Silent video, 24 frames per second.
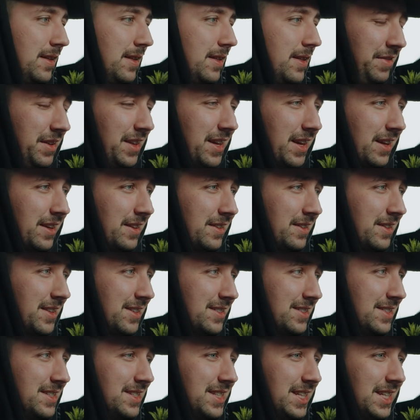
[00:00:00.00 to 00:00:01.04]
I feel like
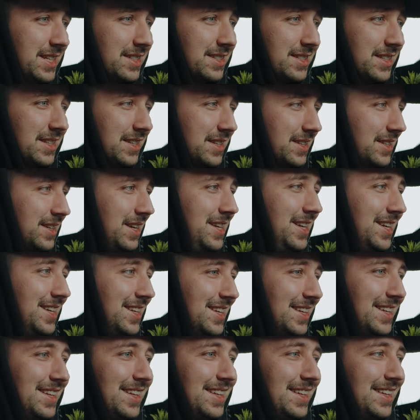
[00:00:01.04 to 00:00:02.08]
this decent
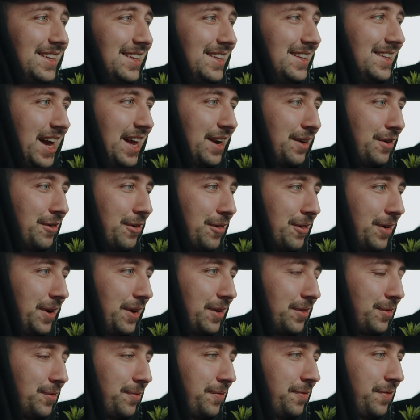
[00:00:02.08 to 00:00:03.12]
category
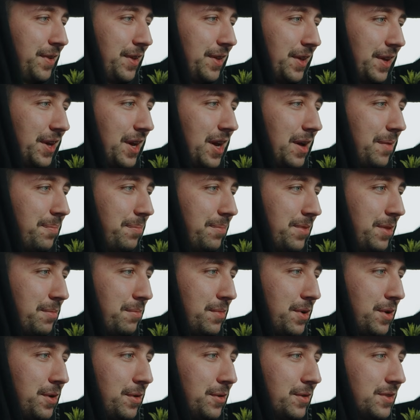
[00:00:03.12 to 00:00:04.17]
is filling up the
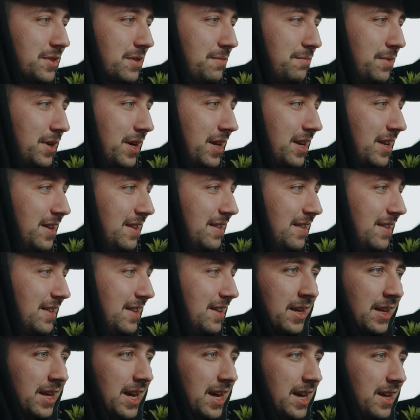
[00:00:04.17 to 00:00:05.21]
most, but
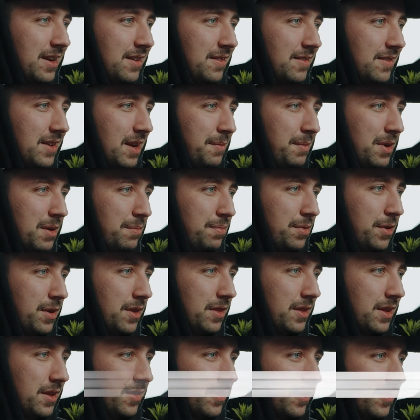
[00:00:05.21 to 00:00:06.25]
again, I'm gonna
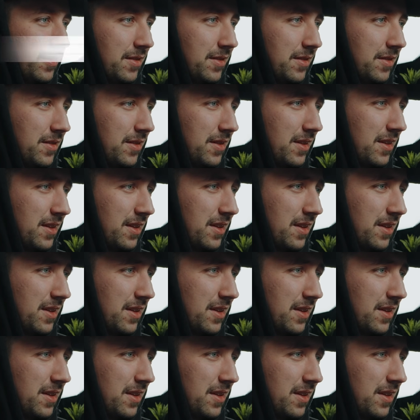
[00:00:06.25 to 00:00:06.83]
put this